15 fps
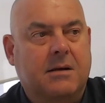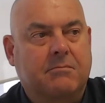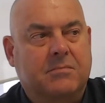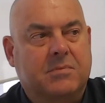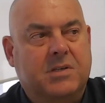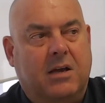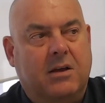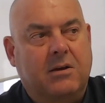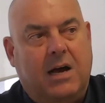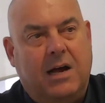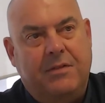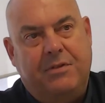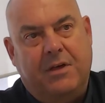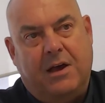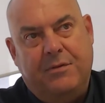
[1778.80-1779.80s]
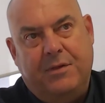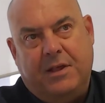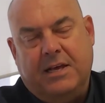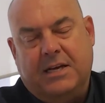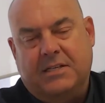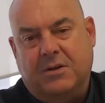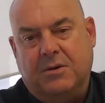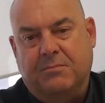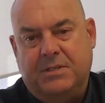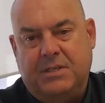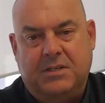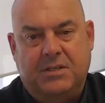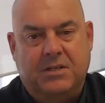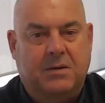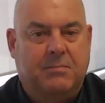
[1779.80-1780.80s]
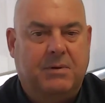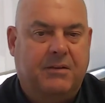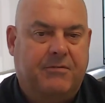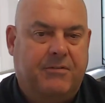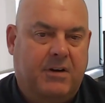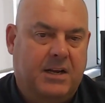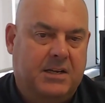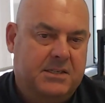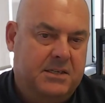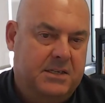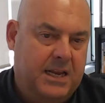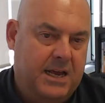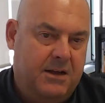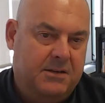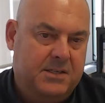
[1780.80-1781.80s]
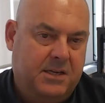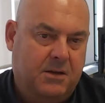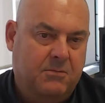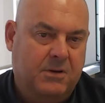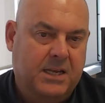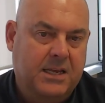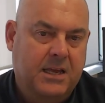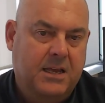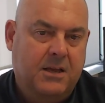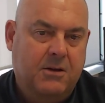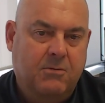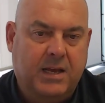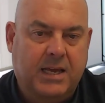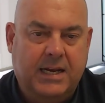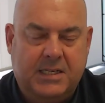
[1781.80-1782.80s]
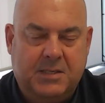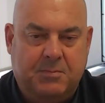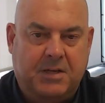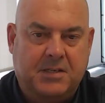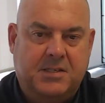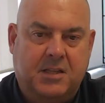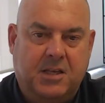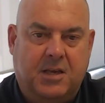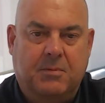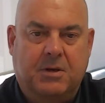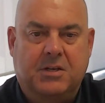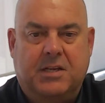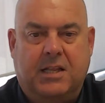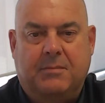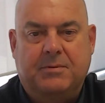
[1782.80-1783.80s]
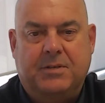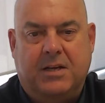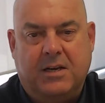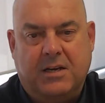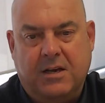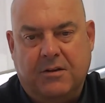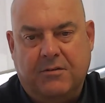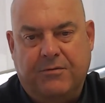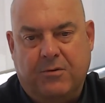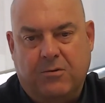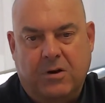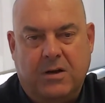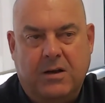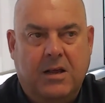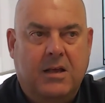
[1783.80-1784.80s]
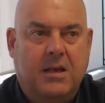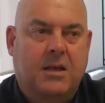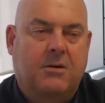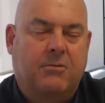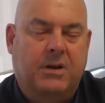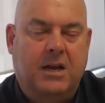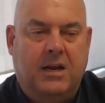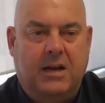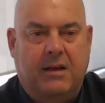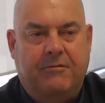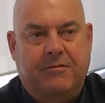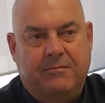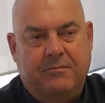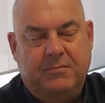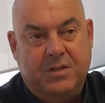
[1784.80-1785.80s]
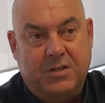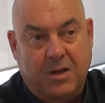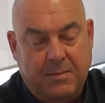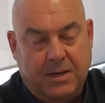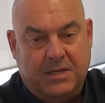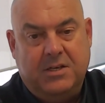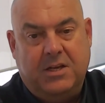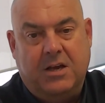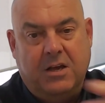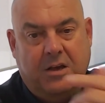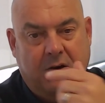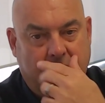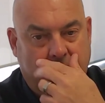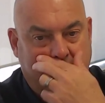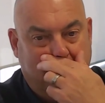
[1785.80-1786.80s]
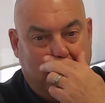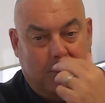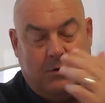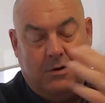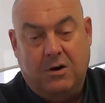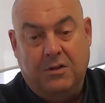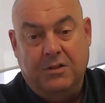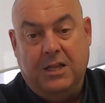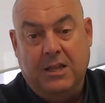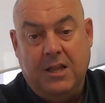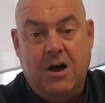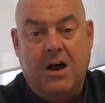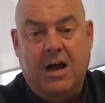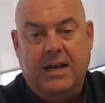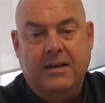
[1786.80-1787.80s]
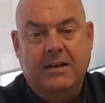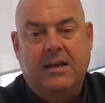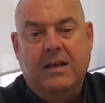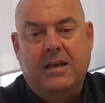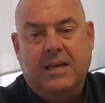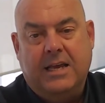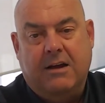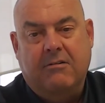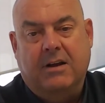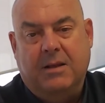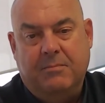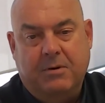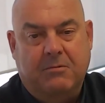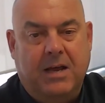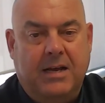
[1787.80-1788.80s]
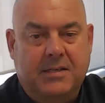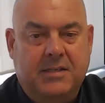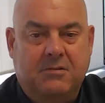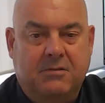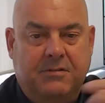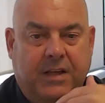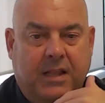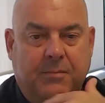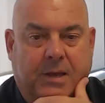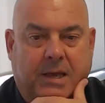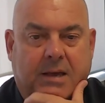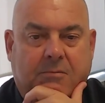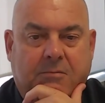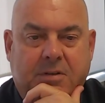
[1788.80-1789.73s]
So I think that's a good position to be for us now. So we get exposed to the commercial upside going forward. we don't have so much going on the line currently, but we are still developing it.